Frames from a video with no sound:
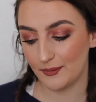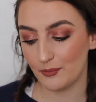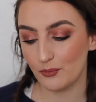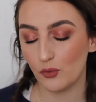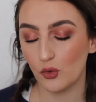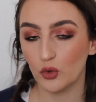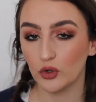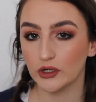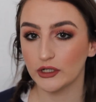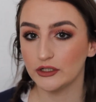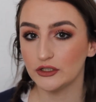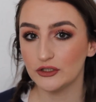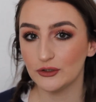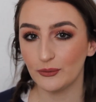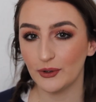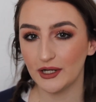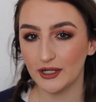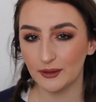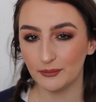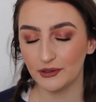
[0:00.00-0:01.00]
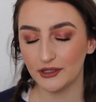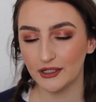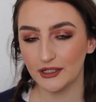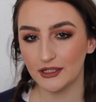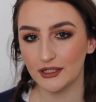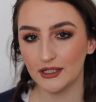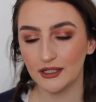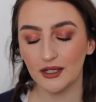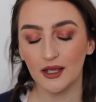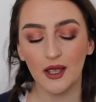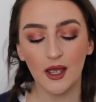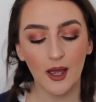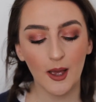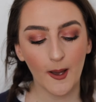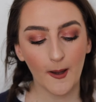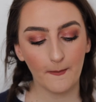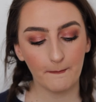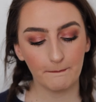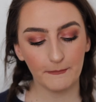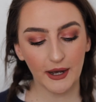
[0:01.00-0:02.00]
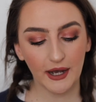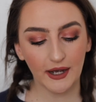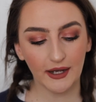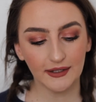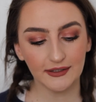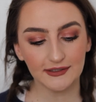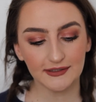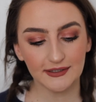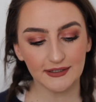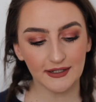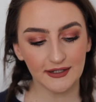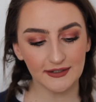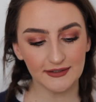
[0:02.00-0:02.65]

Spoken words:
more into wedding planning. But